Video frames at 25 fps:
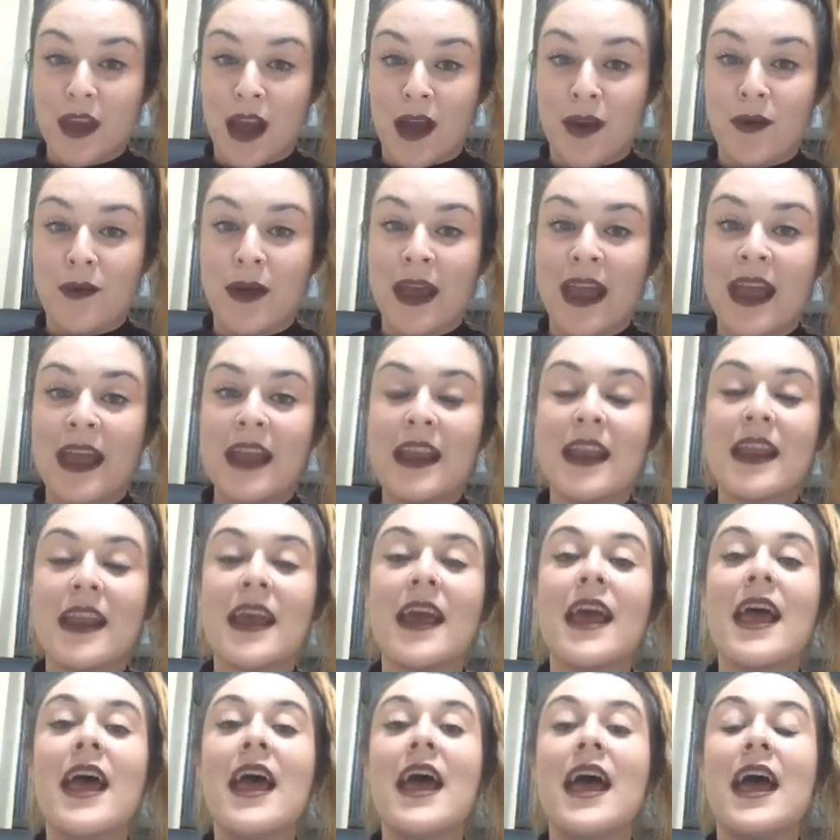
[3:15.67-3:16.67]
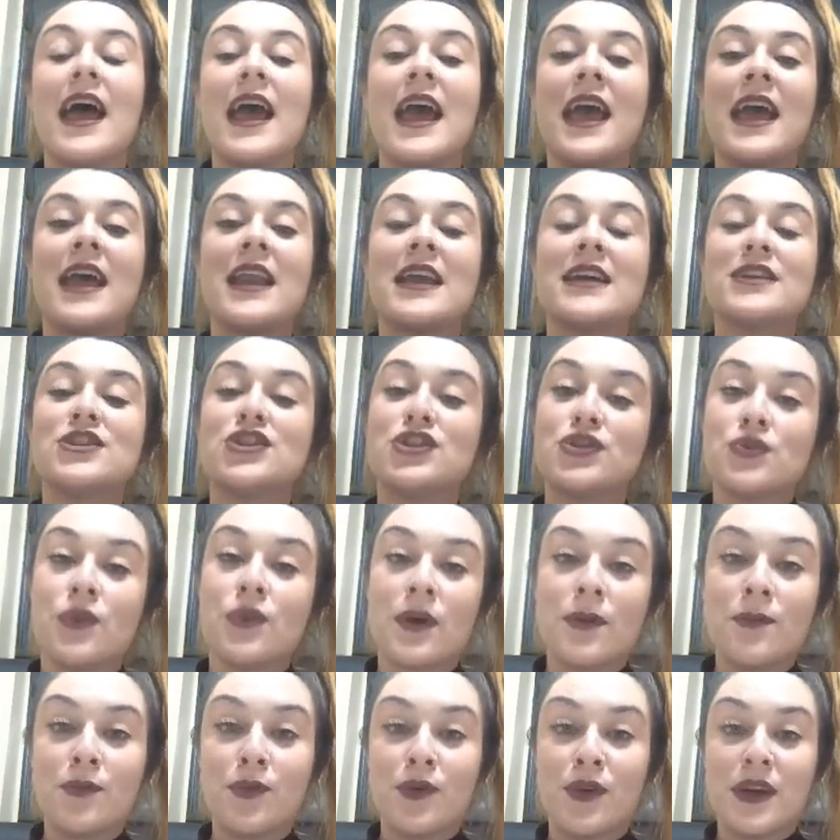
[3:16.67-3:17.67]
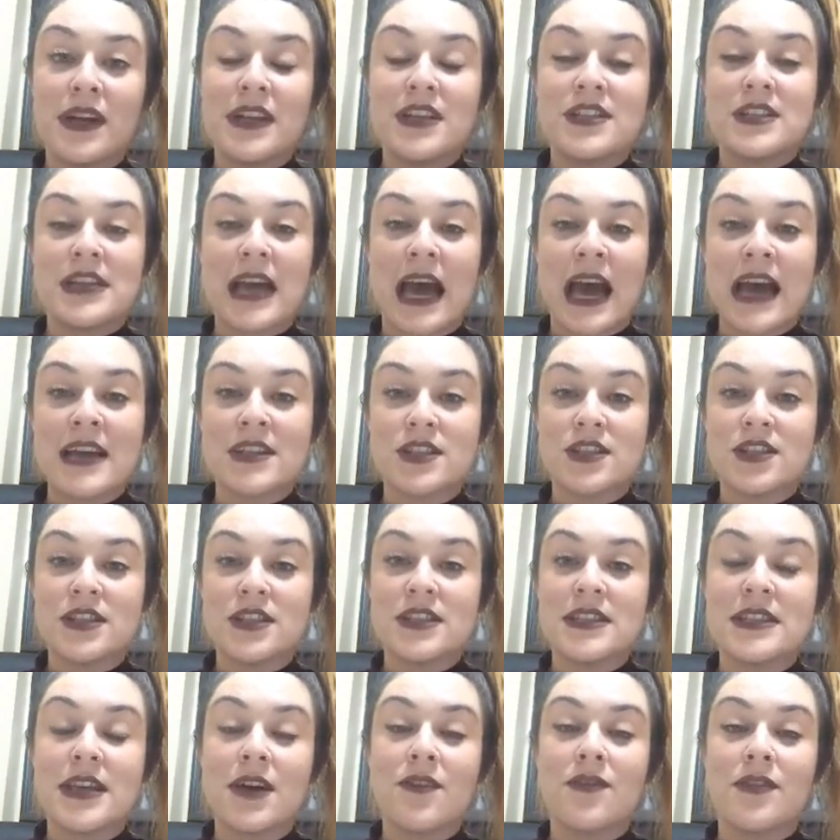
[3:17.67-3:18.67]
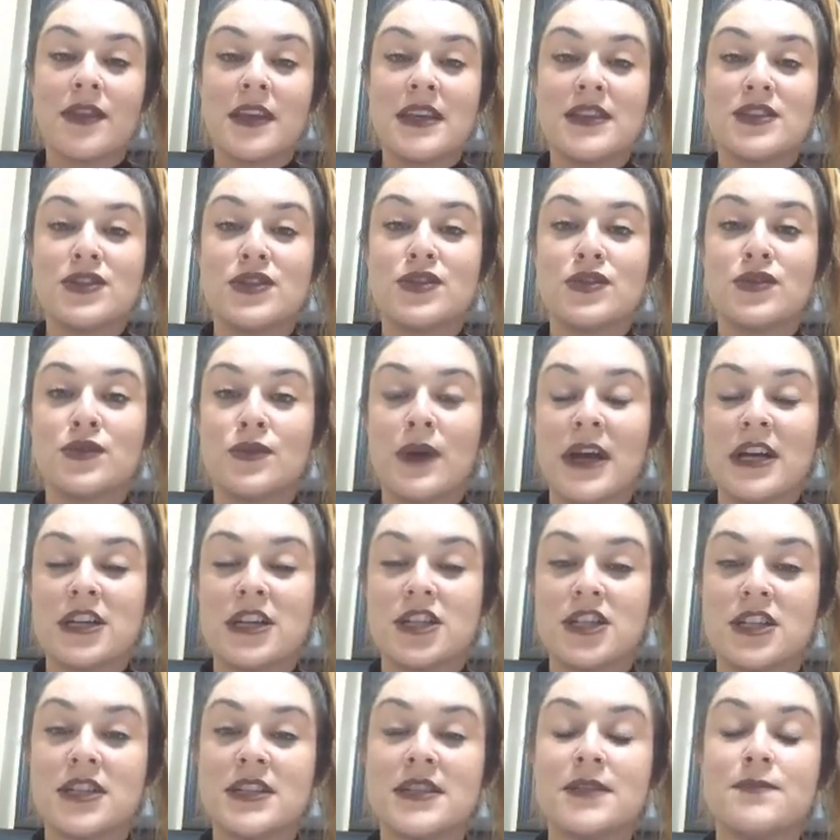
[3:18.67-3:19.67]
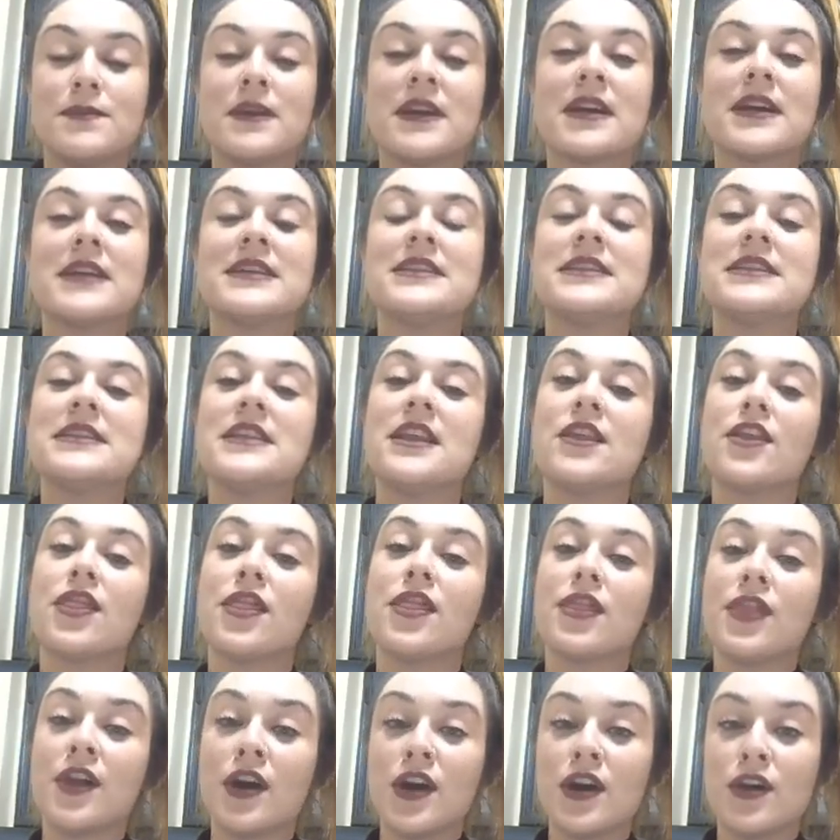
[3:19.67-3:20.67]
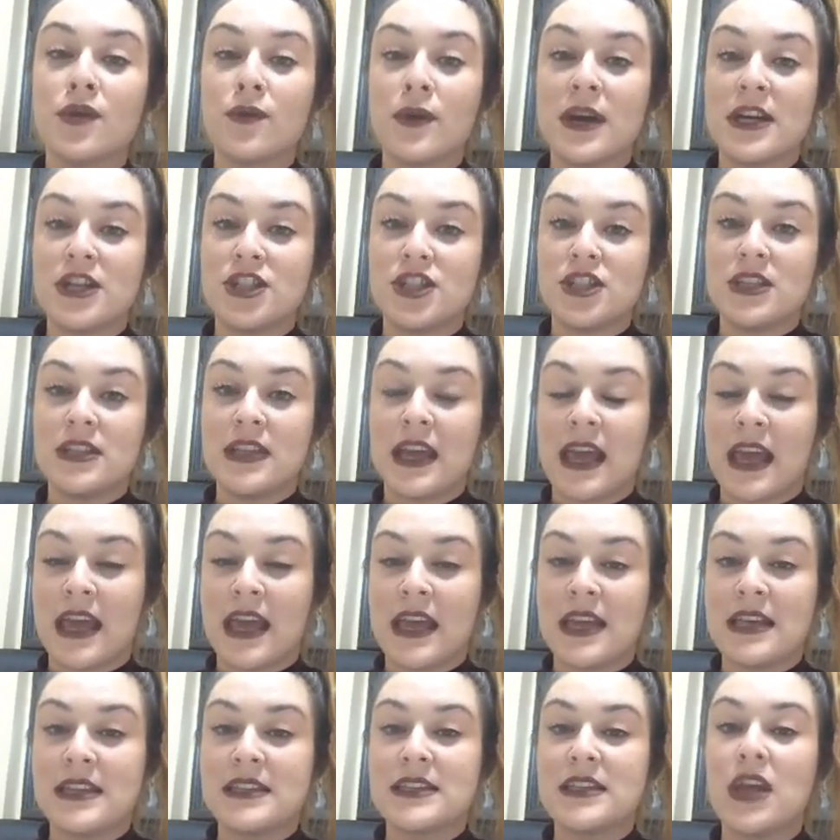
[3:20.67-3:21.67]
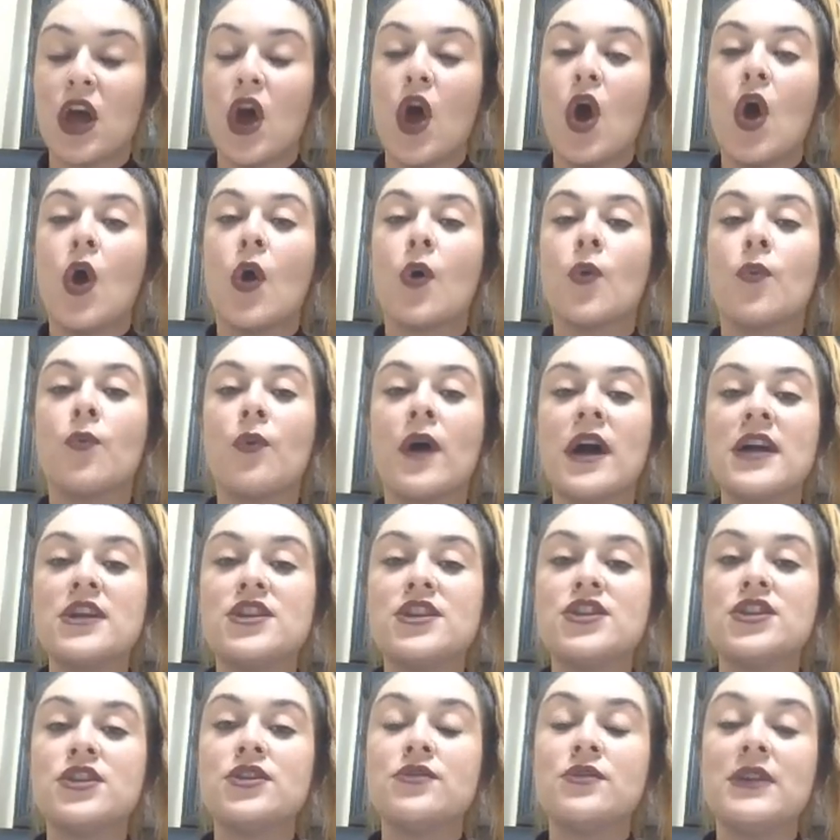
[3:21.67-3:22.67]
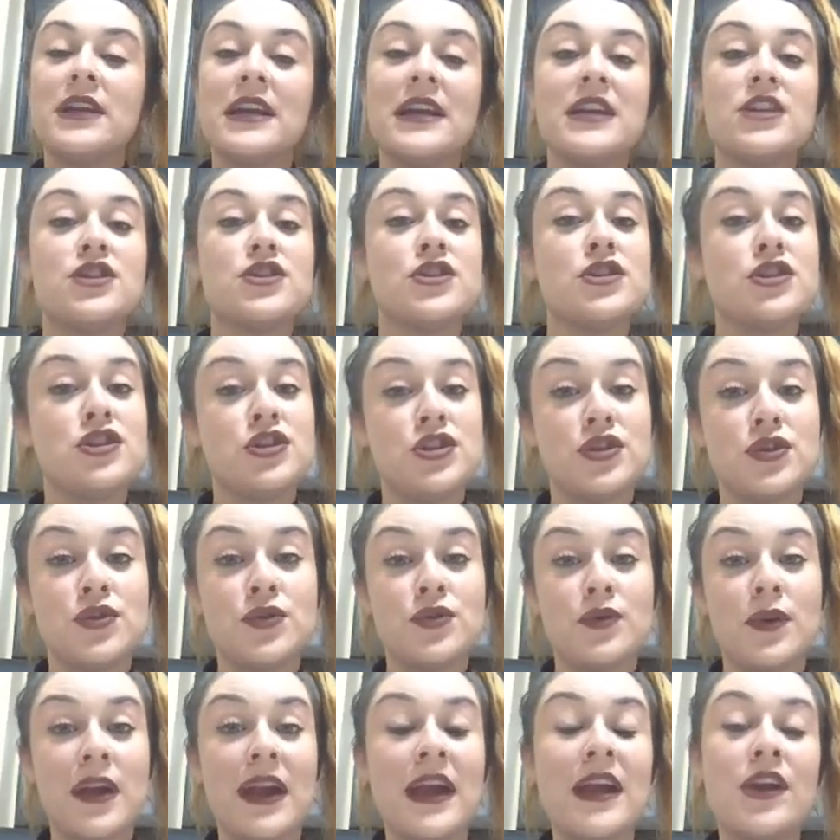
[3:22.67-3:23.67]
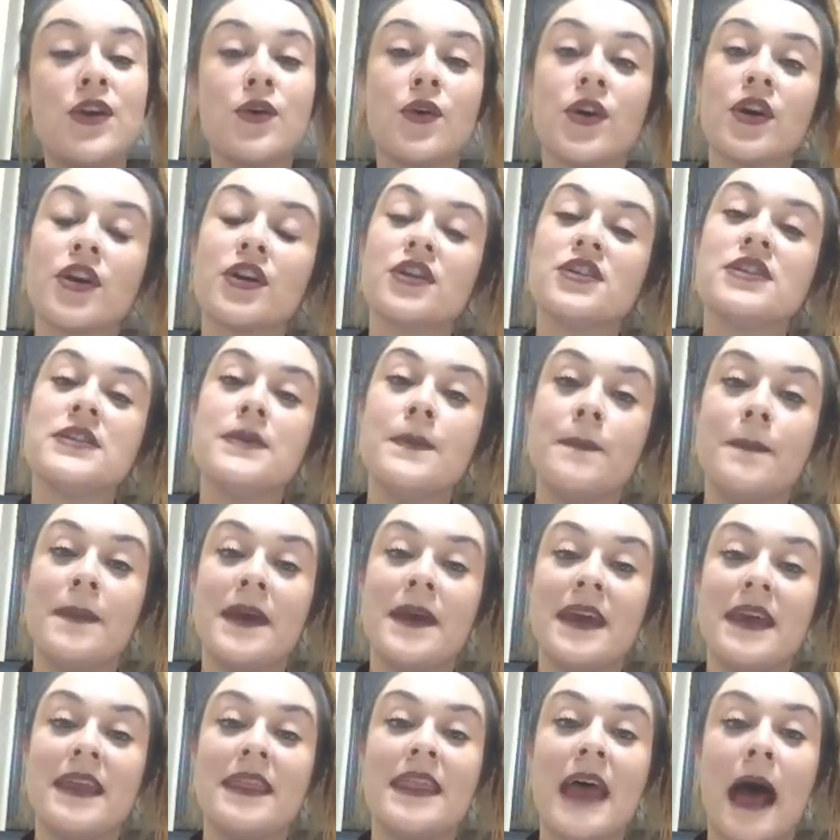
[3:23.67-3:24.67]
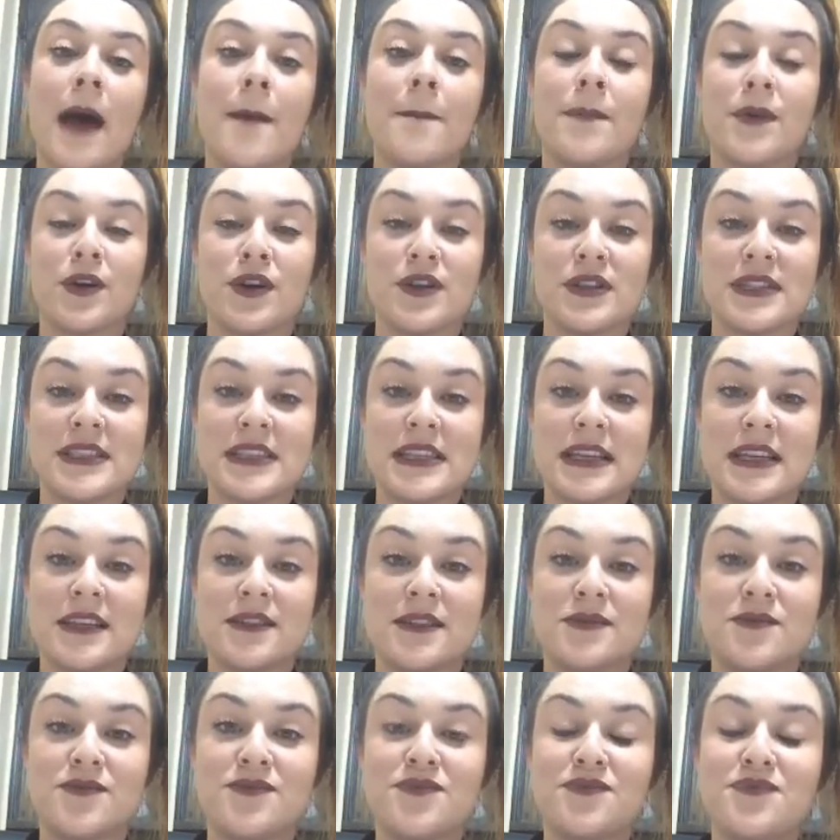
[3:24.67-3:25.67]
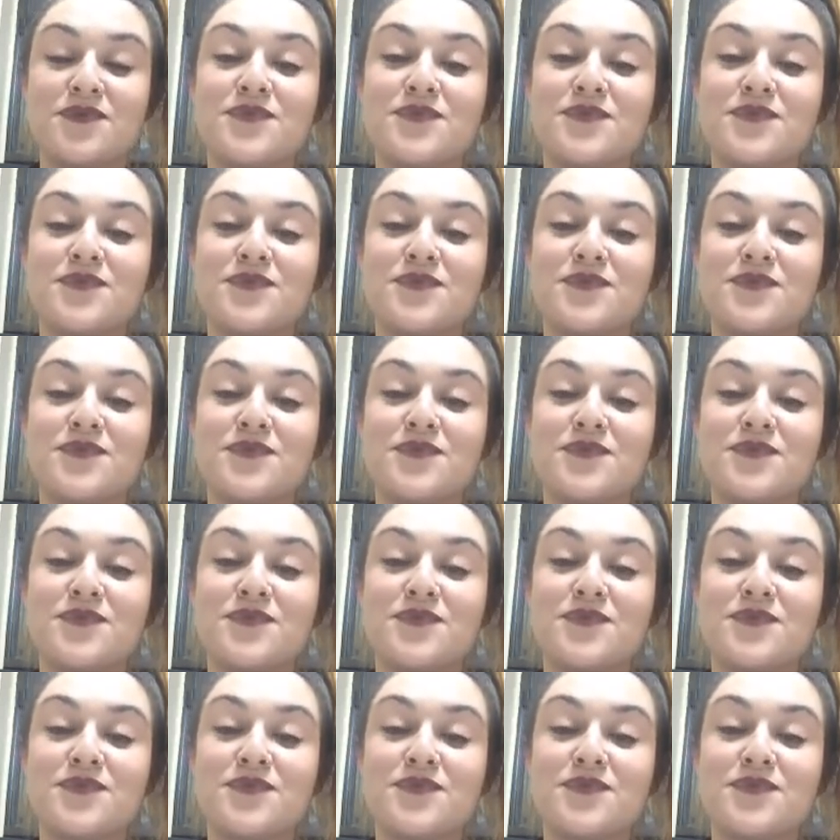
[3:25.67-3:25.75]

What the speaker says: All right? And it's so important to ask yourself these two questions because the third question is, what do you need to do in order to be that person?